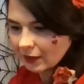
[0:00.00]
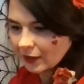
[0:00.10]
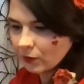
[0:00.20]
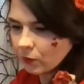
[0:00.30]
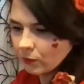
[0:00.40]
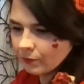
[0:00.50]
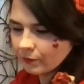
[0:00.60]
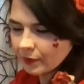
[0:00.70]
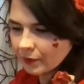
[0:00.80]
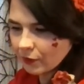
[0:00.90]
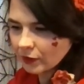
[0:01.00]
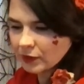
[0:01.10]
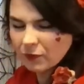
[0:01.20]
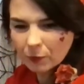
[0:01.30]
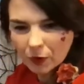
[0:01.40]
Ooh, got,
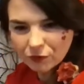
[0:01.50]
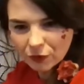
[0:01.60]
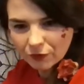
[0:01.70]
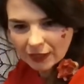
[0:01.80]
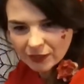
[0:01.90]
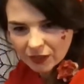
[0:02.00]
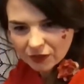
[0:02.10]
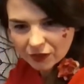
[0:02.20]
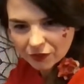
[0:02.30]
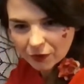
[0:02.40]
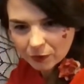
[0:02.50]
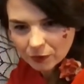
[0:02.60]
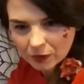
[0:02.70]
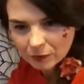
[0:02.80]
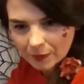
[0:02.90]
put a few rings on. So I thought I was going
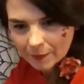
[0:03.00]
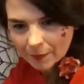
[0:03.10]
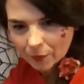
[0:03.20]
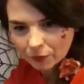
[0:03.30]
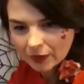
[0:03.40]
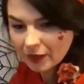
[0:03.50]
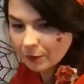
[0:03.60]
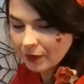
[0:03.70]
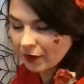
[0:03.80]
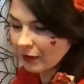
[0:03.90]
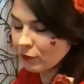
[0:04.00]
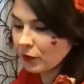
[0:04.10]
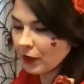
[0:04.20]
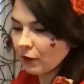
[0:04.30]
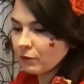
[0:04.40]
to be a bit more regal, but they keep falling
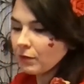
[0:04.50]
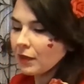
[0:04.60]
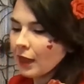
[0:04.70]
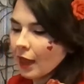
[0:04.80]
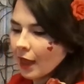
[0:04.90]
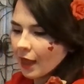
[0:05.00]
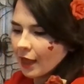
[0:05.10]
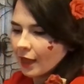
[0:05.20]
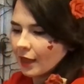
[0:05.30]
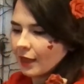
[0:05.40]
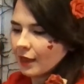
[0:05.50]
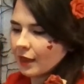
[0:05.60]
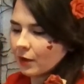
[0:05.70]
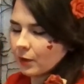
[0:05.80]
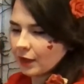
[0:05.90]
off. There
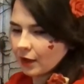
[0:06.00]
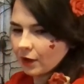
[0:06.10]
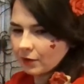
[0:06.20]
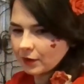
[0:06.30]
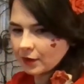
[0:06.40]
we go.